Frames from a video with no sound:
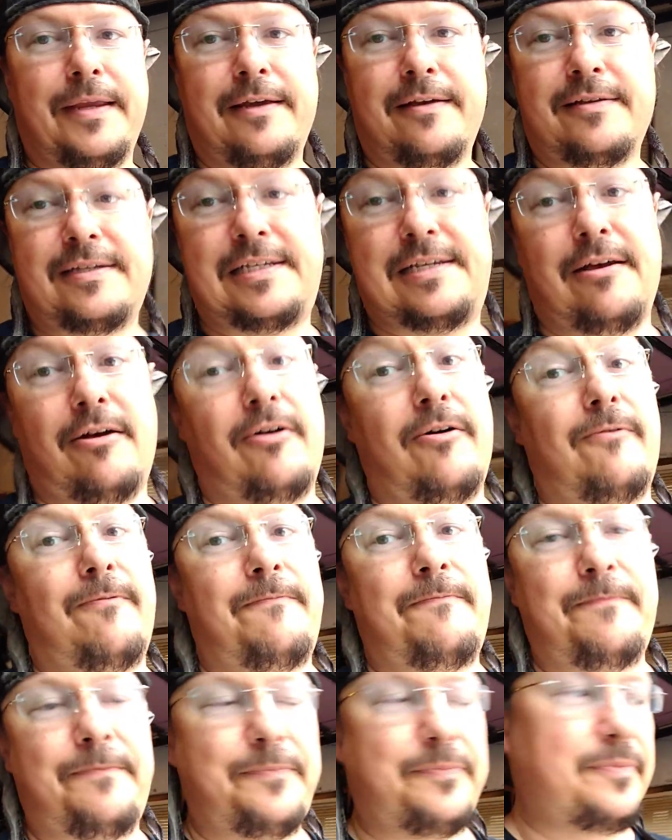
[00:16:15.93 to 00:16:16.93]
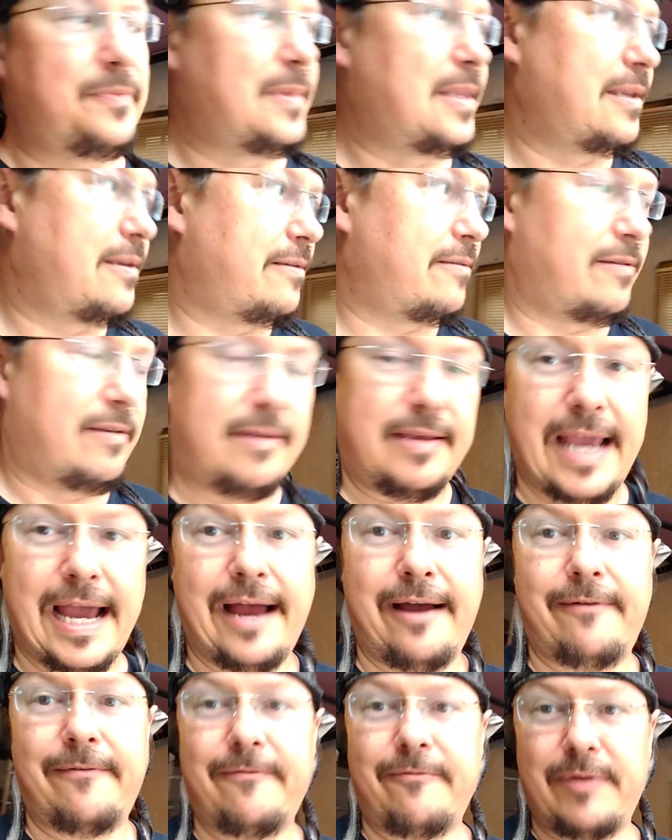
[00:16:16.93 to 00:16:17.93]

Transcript: So, yeah,